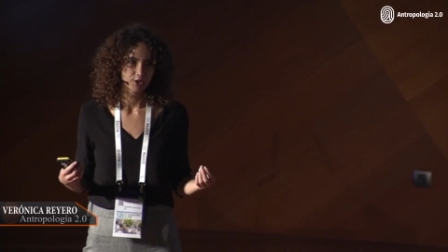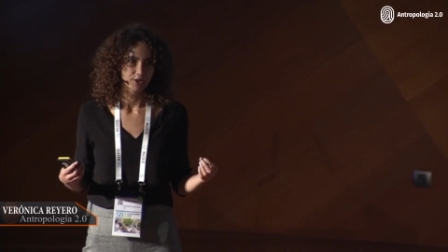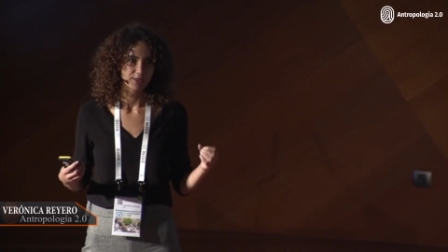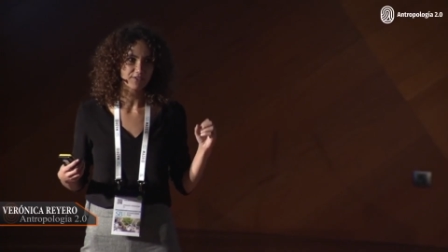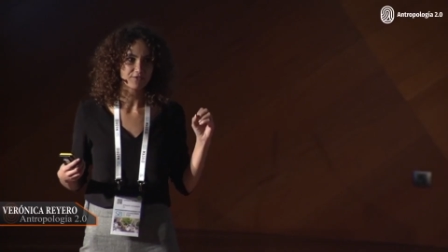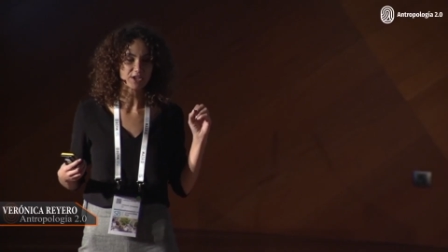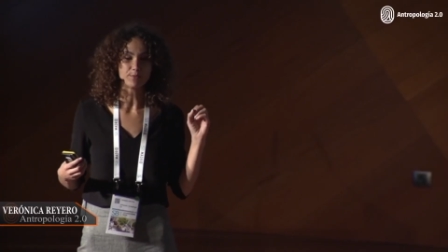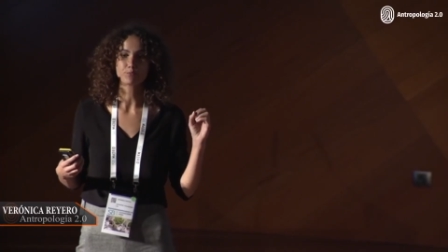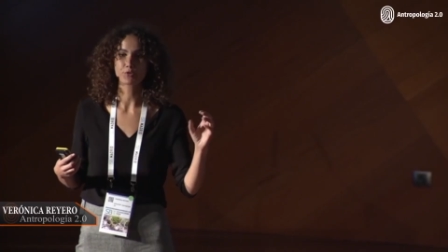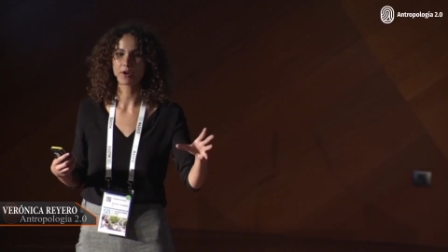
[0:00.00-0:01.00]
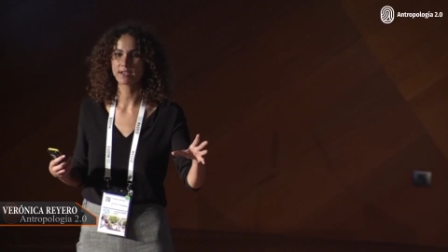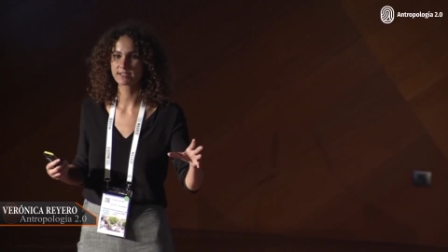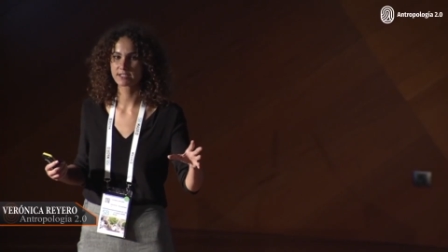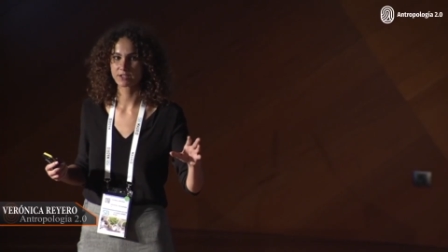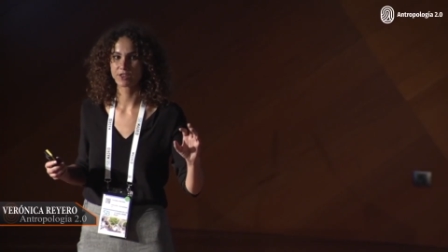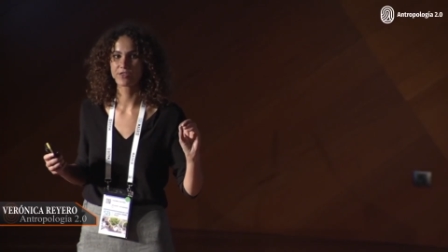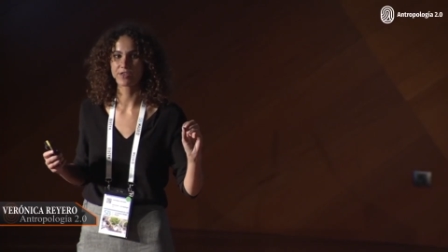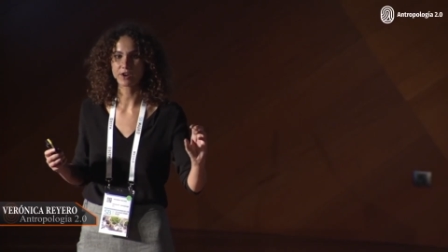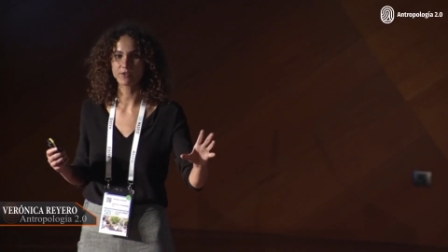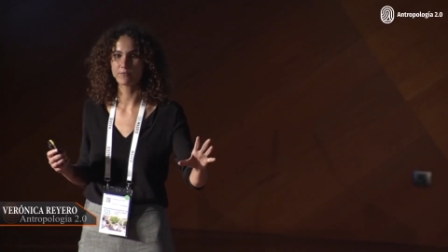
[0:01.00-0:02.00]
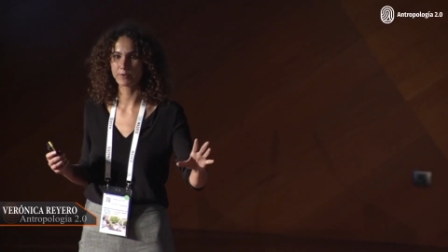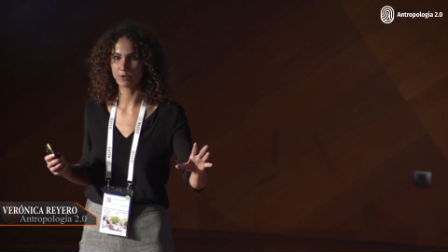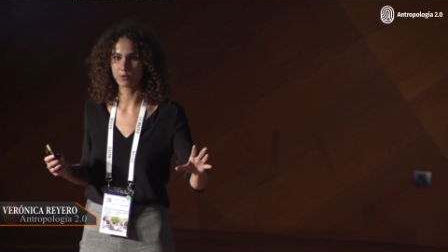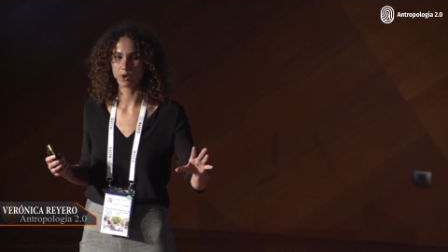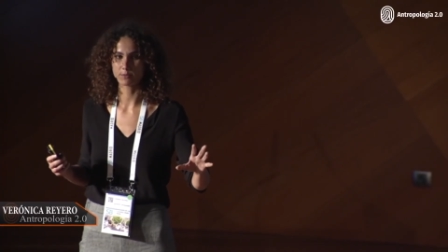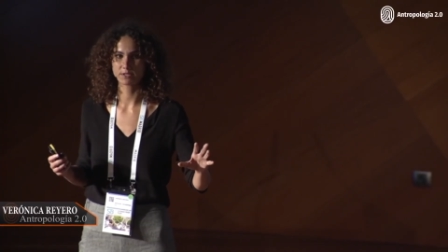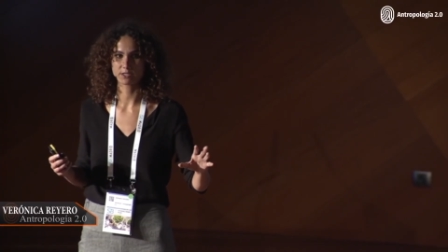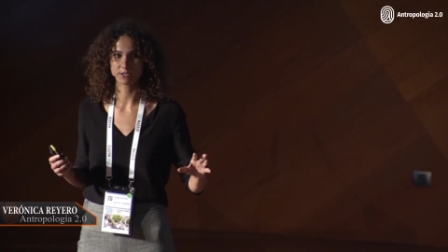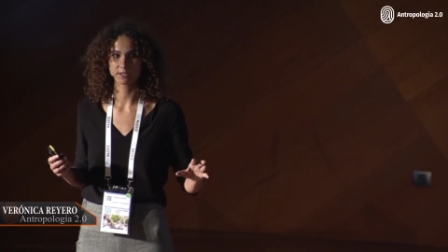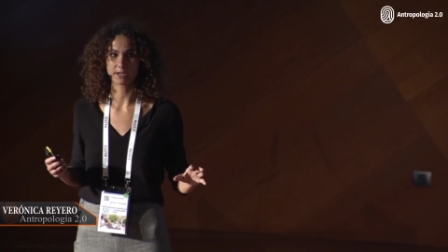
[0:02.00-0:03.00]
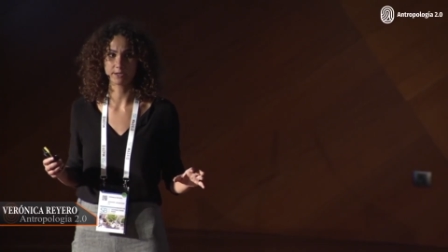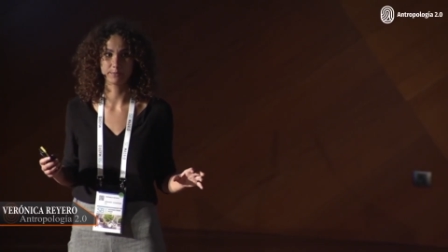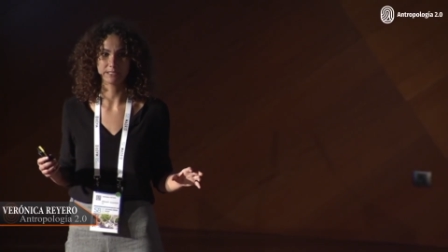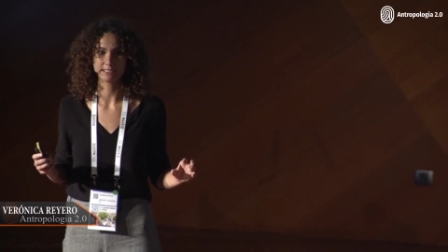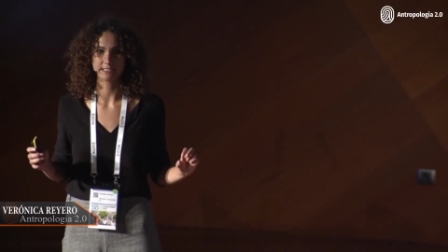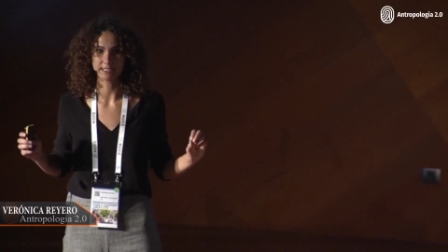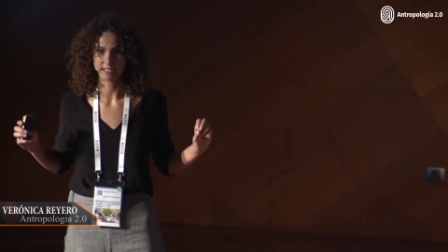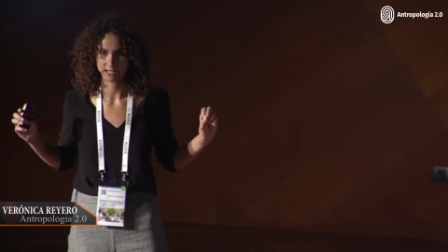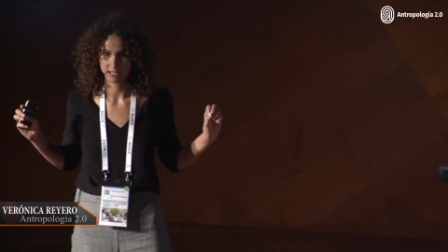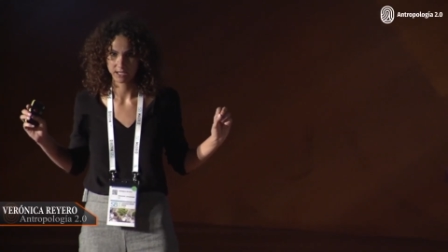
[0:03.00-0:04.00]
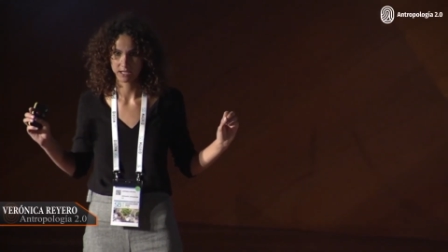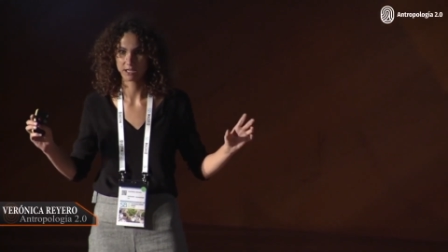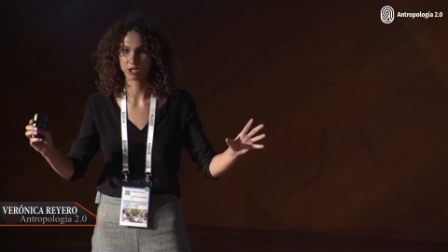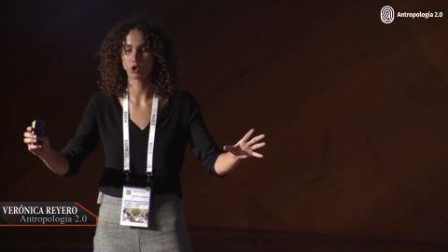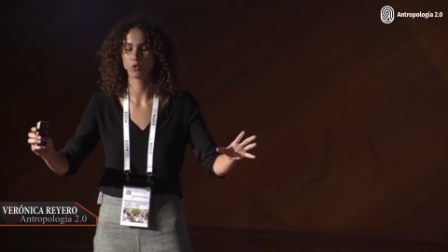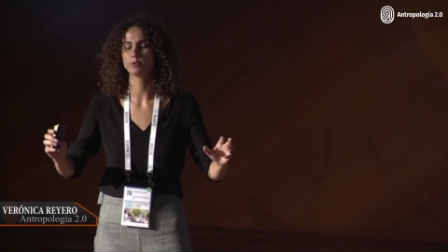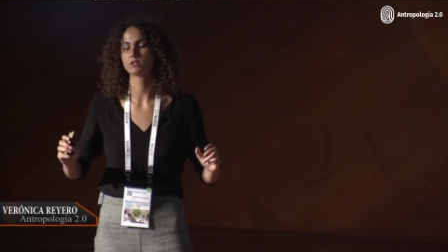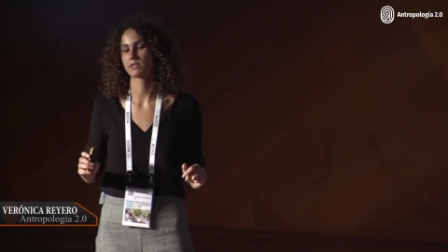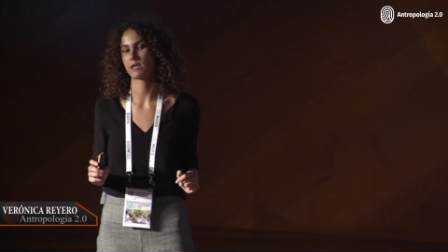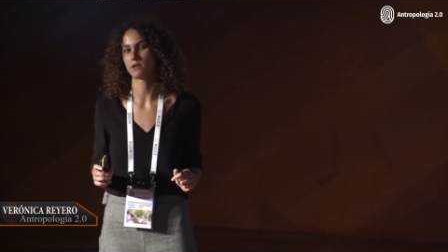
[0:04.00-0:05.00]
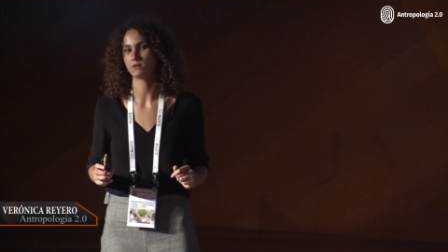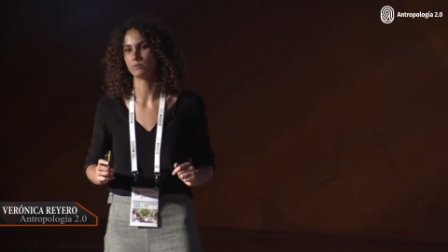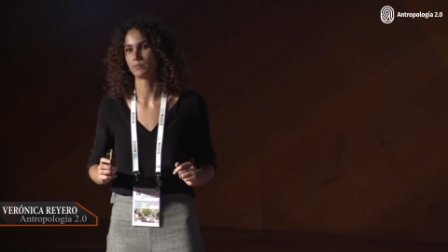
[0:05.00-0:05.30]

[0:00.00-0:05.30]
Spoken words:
They've impressed their view of sustainability in a global scale.